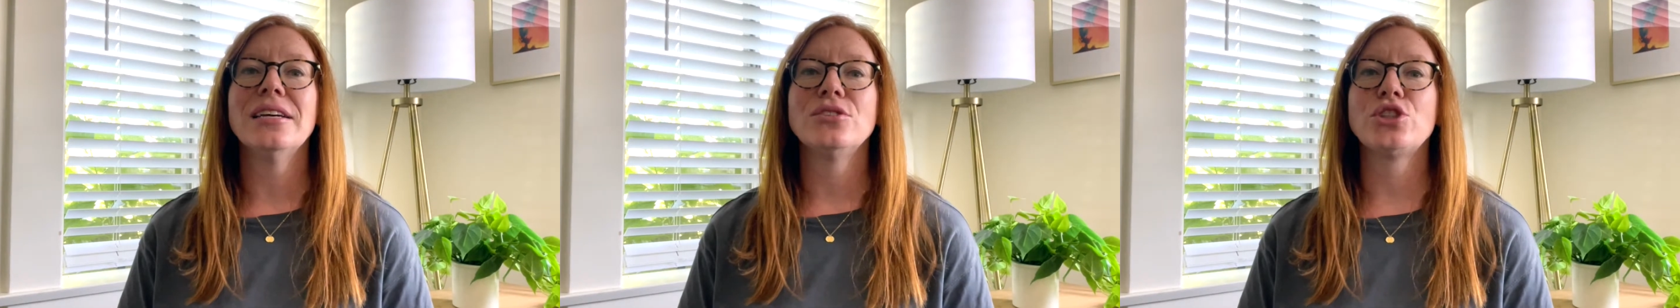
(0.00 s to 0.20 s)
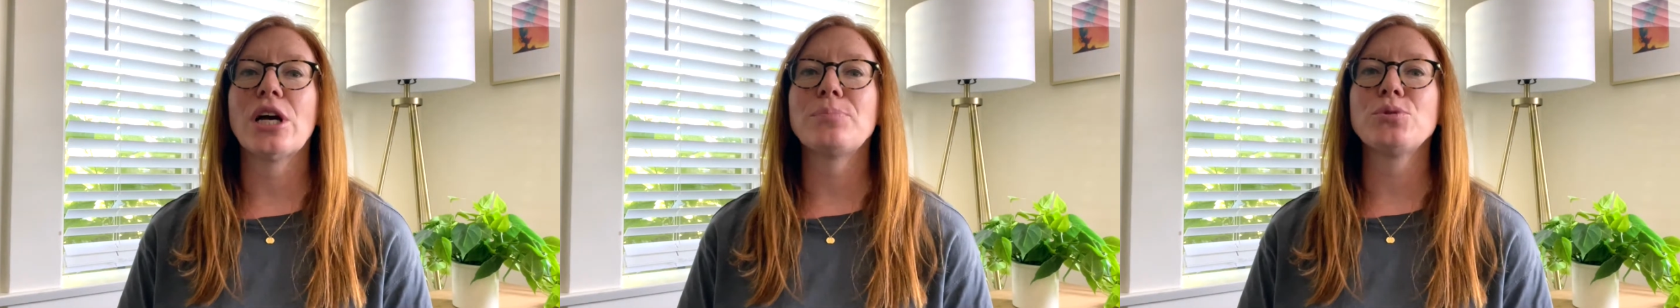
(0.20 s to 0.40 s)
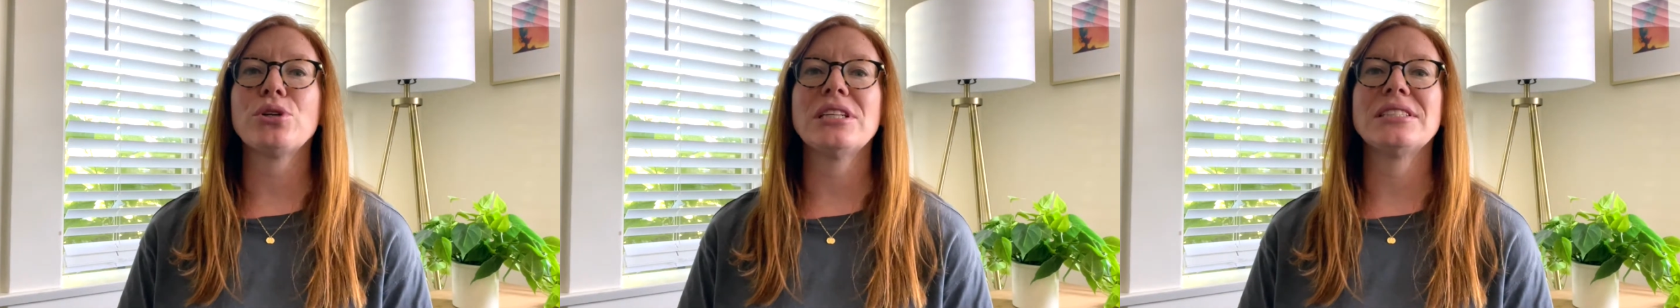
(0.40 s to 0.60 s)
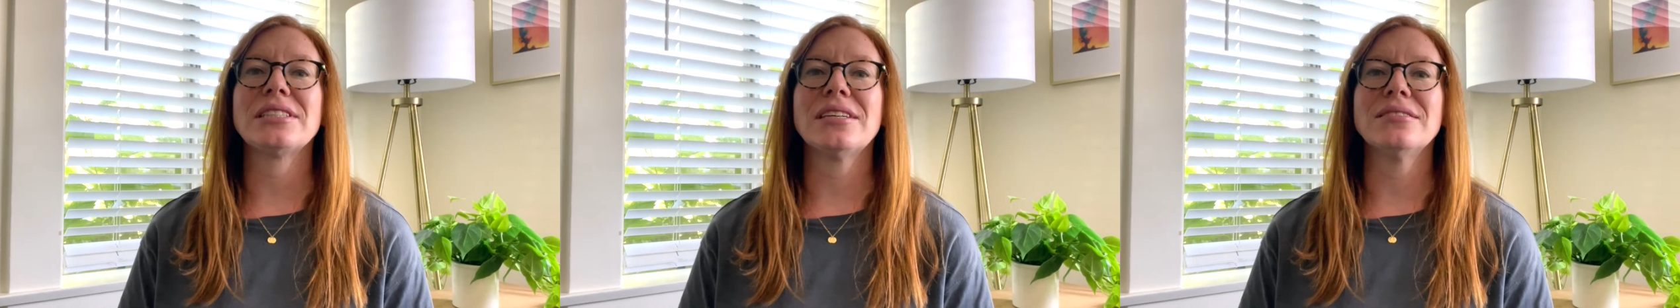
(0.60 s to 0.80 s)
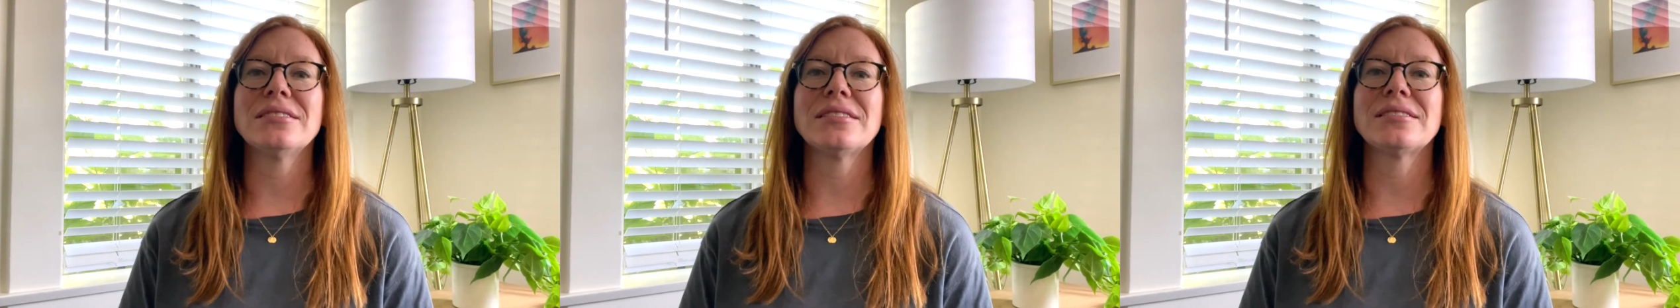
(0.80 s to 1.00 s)
chapter 8
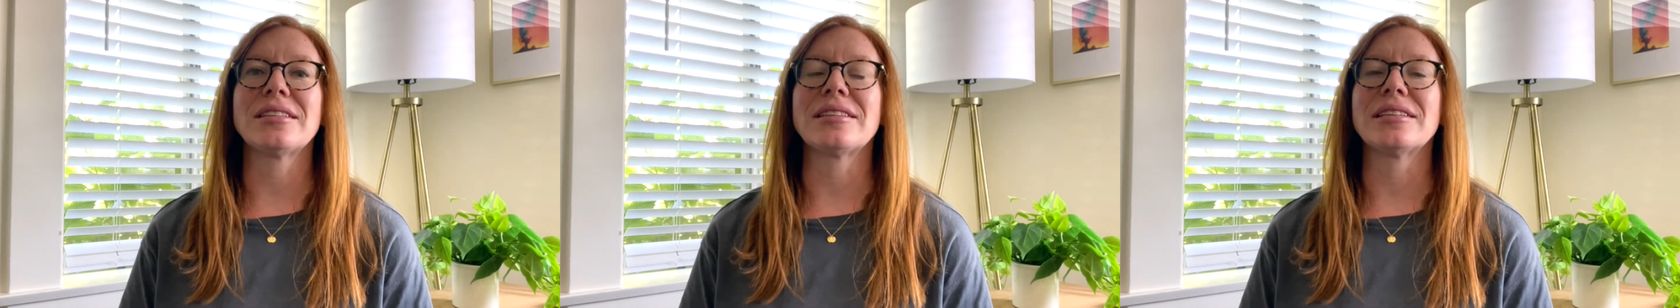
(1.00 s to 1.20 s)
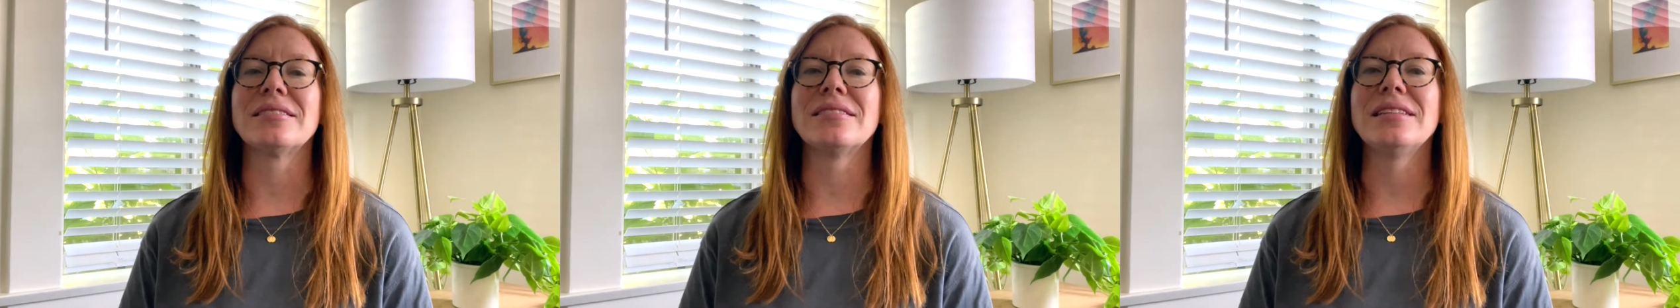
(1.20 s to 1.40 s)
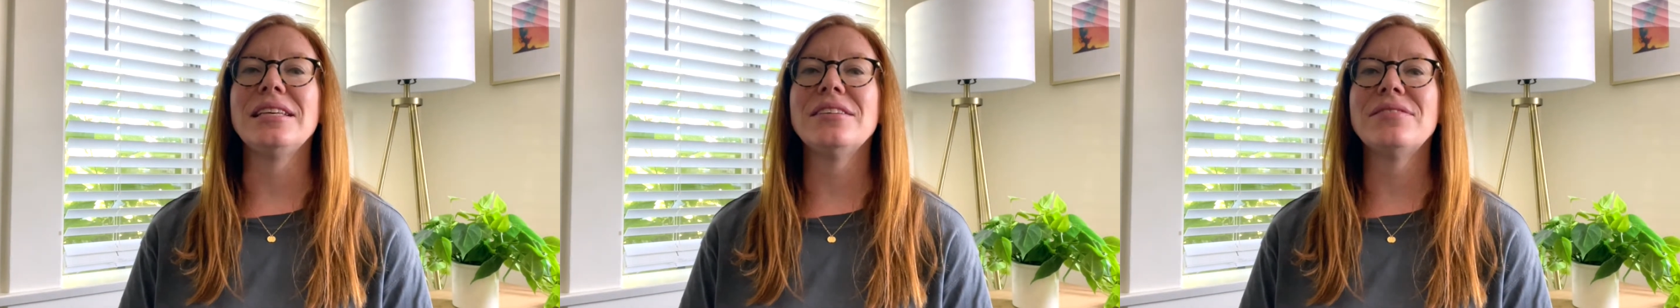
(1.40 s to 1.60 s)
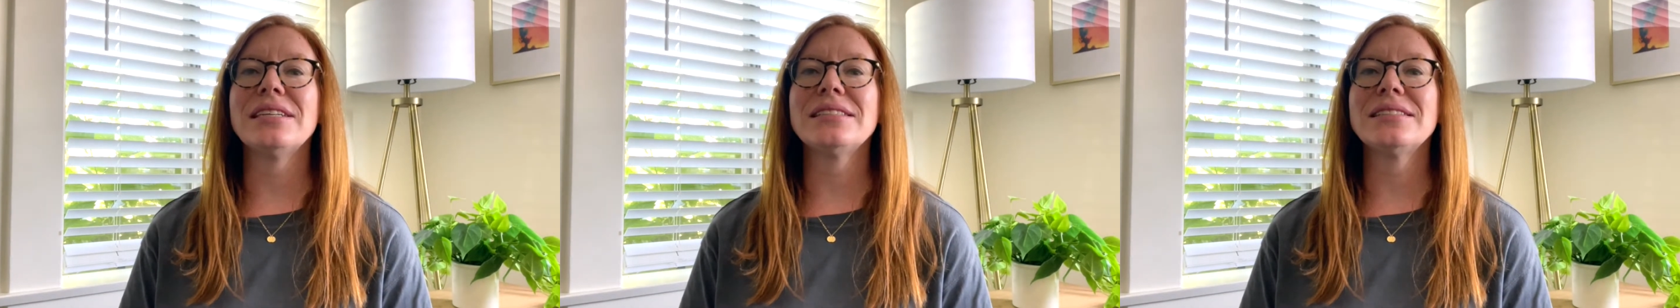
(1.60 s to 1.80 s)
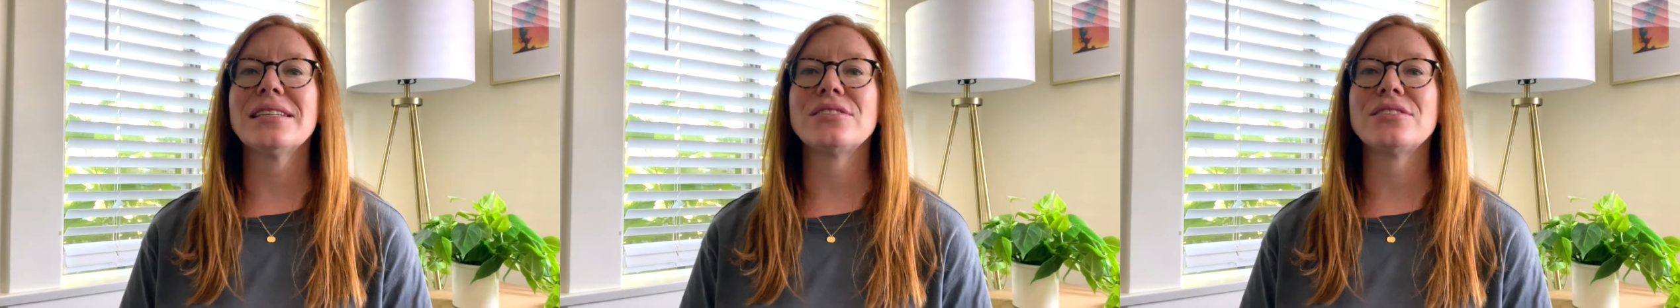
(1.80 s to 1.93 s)
tells us that the Levites